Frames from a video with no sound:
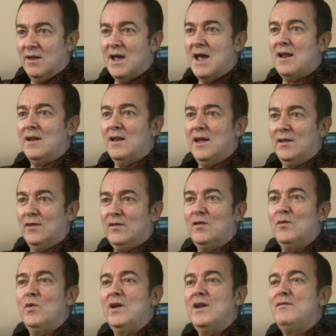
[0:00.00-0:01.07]
at length
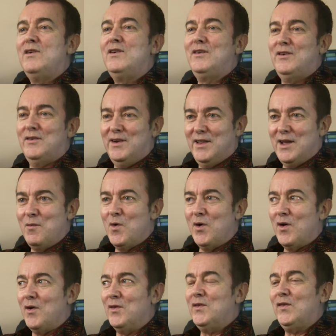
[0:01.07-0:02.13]
to whatever degree they
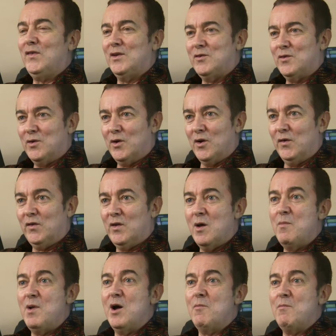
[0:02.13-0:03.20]
want on the Central Coast
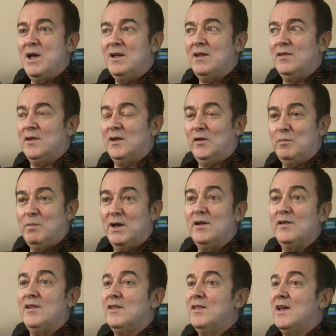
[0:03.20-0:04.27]
about making things
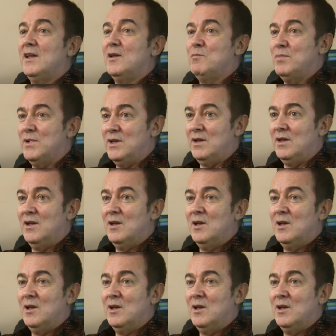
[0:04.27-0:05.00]
better than they can be,